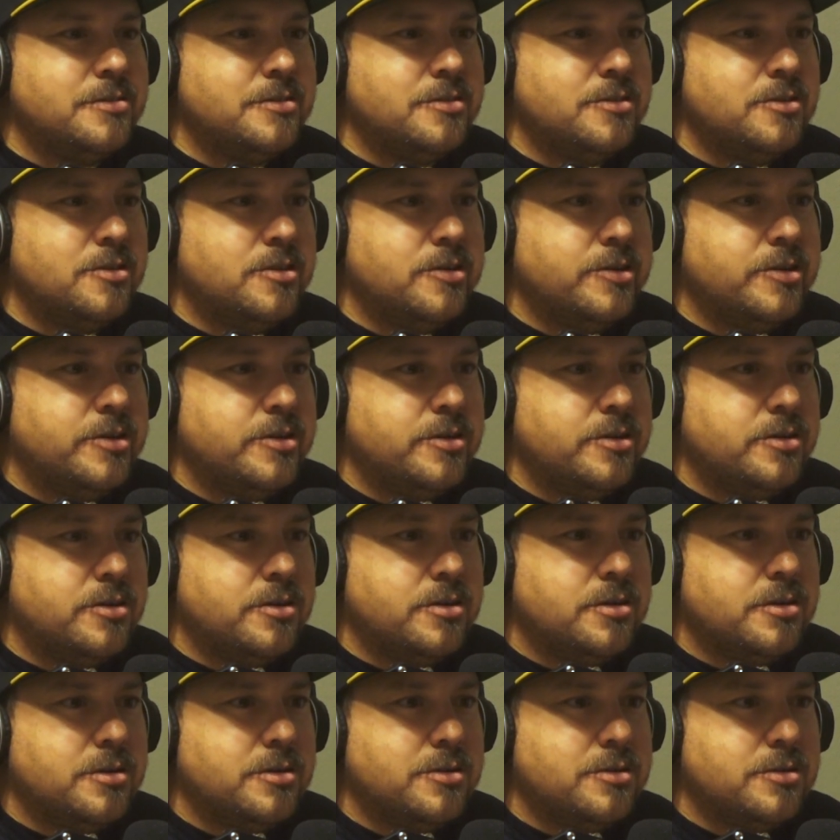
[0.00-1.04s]
Oh yeah.
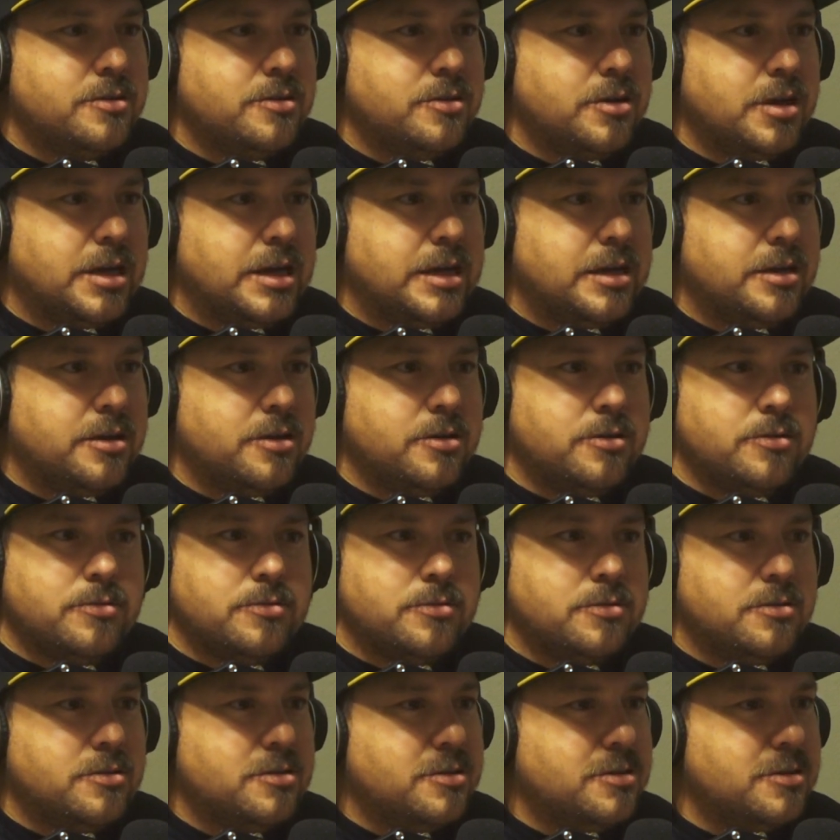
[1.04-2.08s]
We don't do that
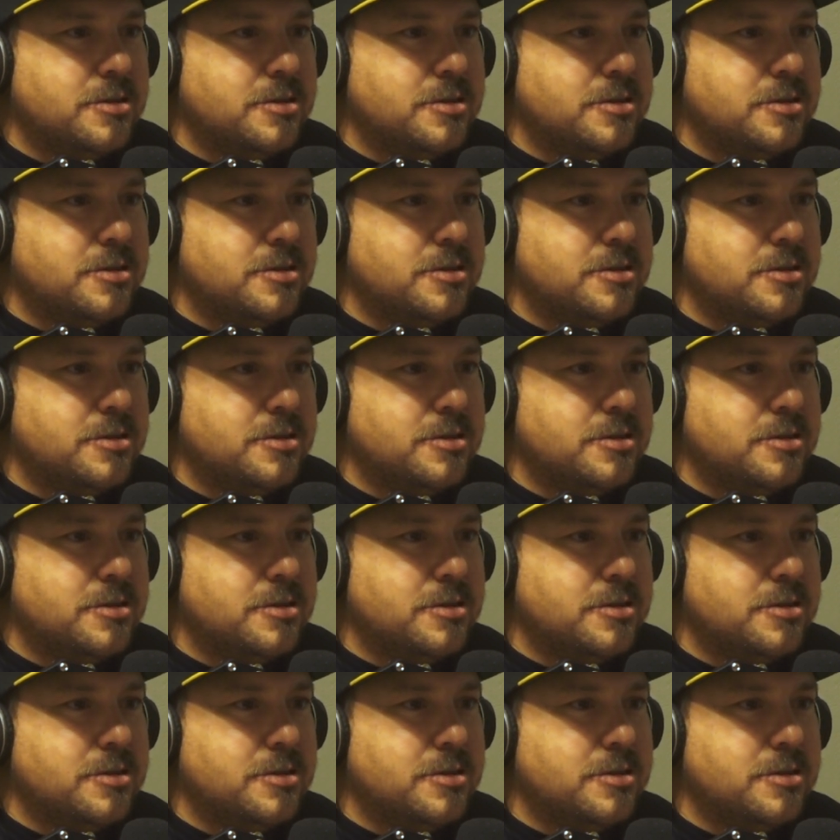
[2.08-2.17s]
though.